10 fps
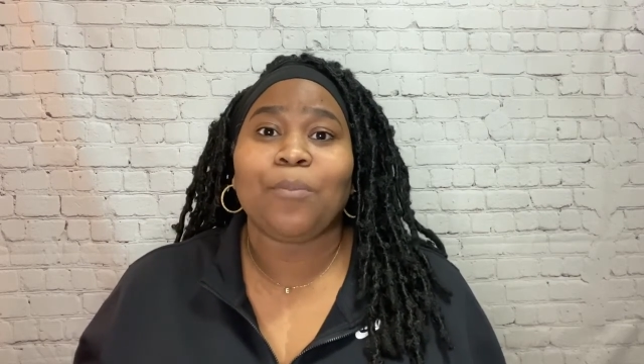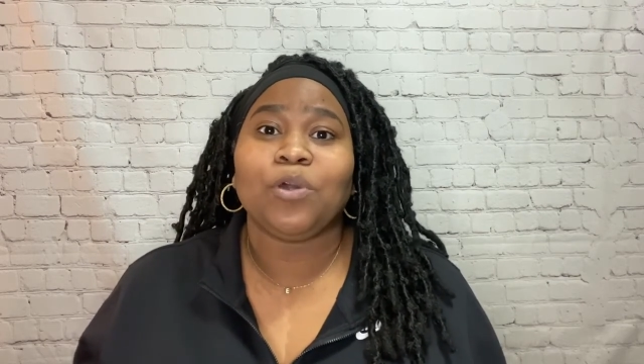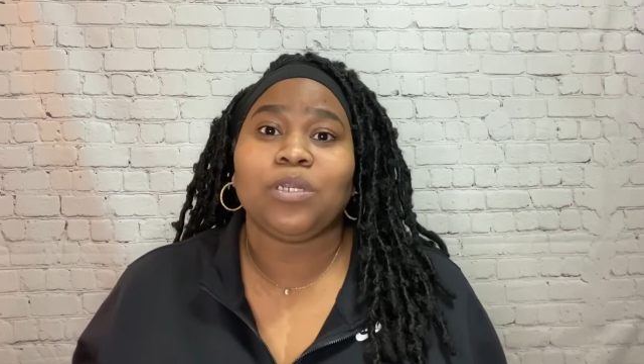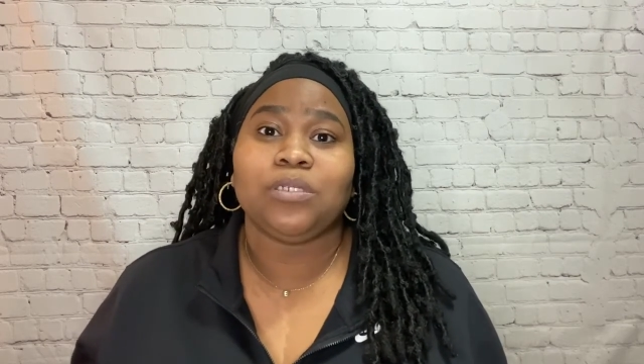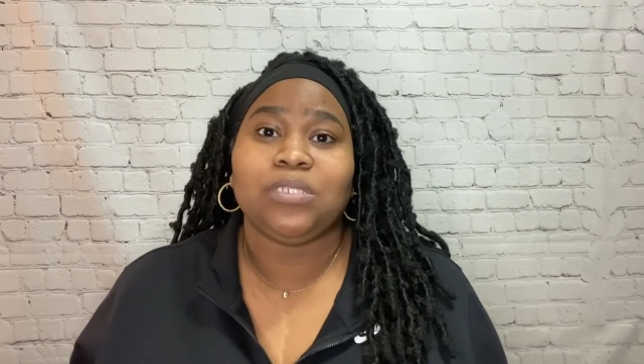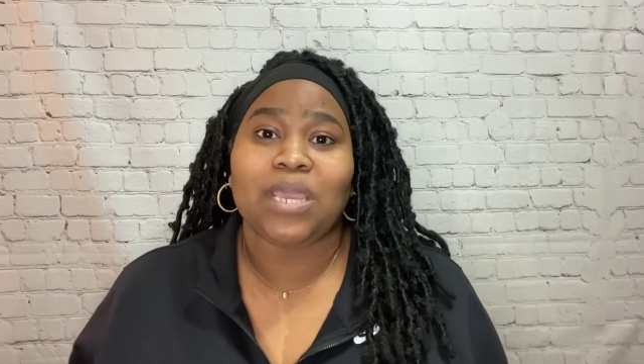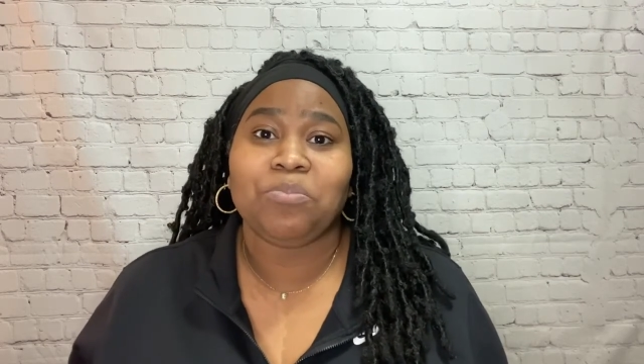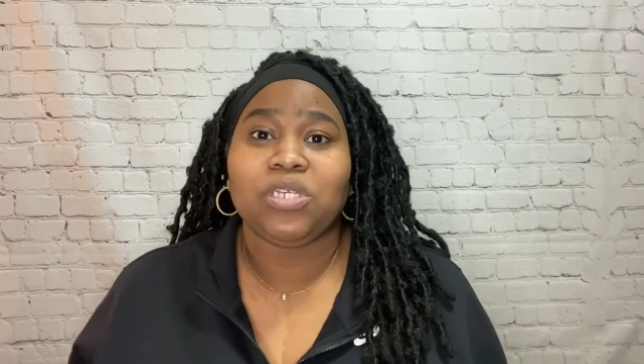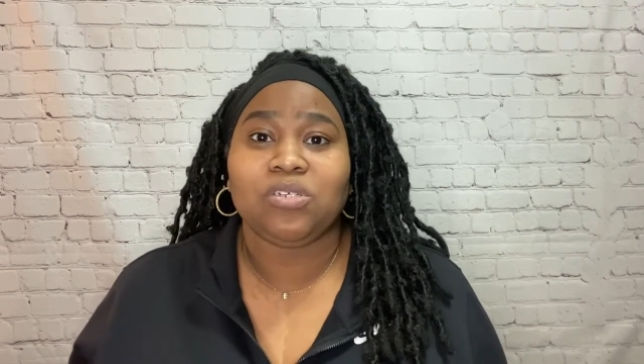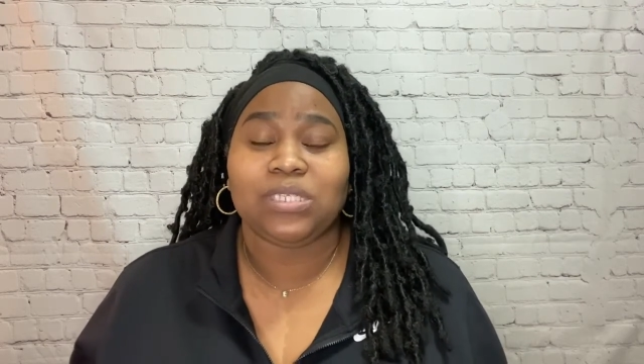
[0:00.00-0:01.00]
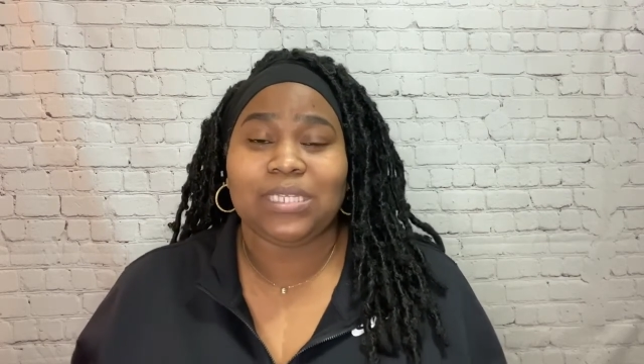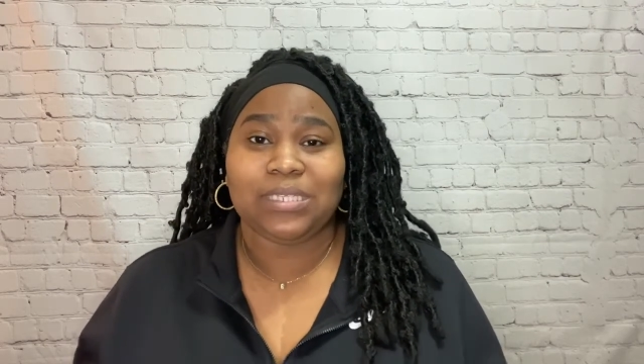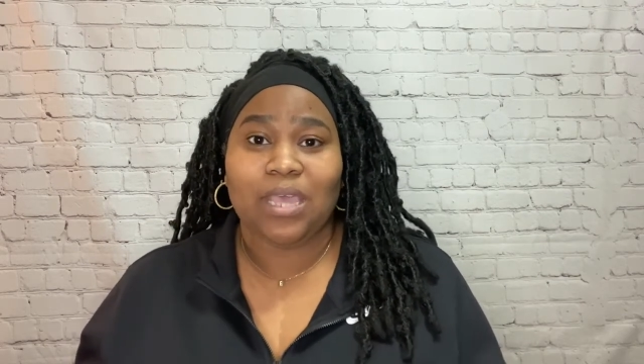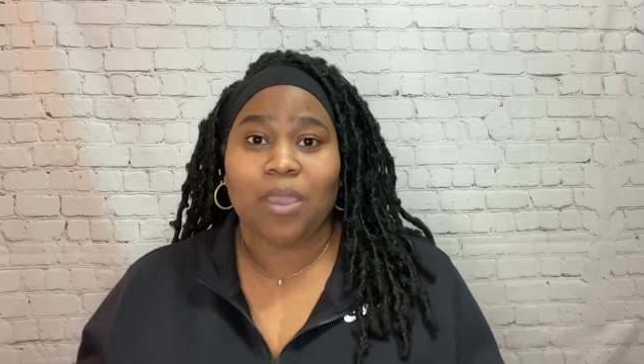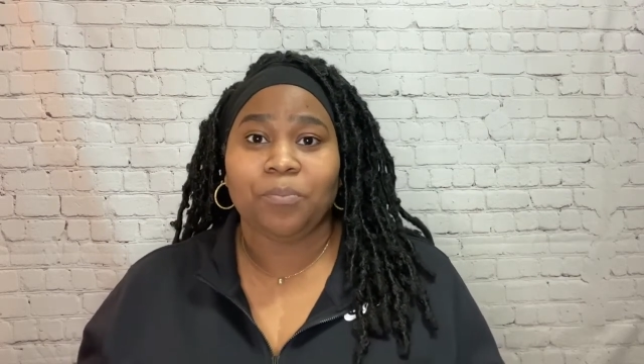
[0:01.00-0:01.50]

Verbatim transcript: I'm going to take pictures this day.